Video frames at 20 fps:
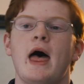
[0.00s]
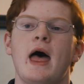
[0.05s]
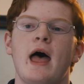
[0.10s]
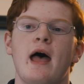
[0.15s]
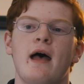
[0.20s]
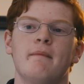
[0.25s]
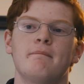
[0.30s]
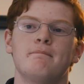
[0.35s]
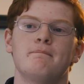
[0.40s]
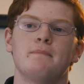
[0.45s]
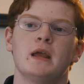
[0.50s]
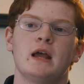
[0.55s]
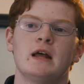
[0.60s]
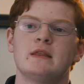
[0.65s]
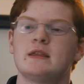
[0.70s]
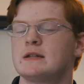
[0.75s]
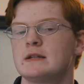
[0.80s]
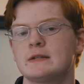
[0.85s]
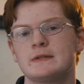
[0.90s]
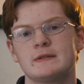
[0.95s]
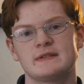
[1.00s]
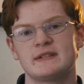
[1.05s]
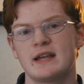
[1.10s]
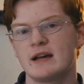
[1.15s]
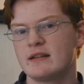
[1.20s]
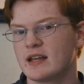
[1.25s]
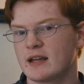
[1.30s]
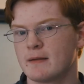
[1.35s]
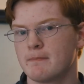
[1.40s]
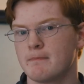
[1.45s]
That doesn't
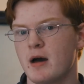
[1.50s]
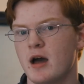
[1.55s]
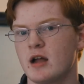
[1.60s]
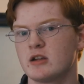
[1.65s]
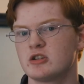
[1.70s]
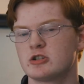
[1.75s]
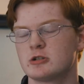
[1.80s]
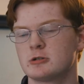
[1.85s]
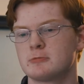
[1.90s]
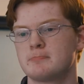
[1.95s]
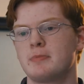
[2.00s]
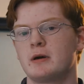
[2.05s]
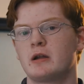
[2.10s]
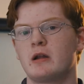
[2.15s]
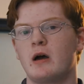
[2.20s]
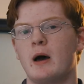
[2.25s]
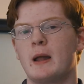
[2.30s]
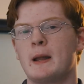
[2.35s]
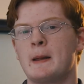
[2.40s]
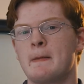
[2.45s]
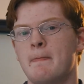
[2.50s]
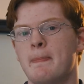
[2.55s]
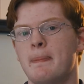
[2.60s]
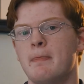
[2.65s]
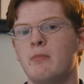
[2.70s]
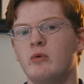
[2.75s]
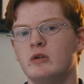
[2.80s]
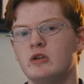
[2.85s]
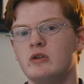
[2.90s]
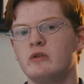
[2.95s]
sound like much, but
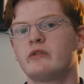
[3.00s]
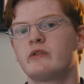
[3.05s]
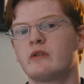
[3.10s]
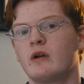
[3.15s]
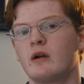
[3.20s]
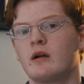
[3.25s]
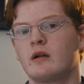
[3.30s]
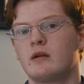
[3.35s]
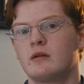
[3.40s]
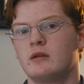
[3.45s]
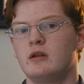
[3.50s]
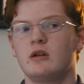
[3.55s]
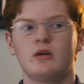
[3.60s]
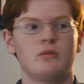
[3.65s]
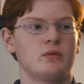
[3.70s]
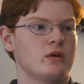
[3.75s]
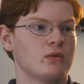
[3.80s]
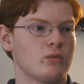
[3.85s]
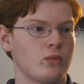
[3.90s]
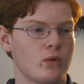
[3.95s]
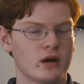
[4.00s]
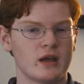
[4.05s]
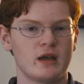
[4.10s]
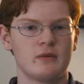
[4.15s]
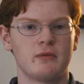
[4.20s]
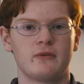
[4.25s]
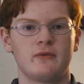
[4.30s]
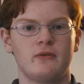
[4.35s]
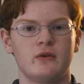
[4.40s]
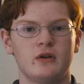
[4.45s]
when you start, when you're
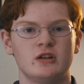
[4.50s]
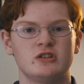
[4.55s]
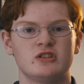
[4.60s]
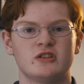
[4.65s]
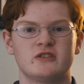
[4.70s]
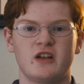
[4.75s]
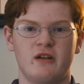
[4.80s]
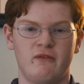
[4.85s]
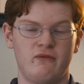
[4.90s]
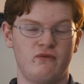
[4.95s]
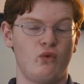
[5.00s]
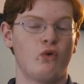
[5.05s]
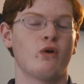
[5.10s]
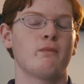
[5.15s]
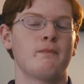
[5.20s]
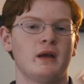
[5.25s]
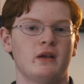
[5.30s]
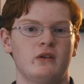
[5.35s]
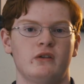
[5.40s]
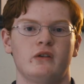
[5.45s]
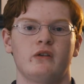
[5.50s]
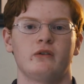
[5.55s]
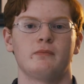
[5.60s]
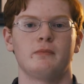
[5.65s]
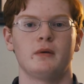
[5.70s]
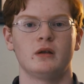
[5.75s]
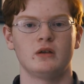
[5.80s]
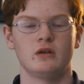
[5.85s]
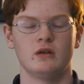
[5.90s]
working with footage, it's not 4 pixels, but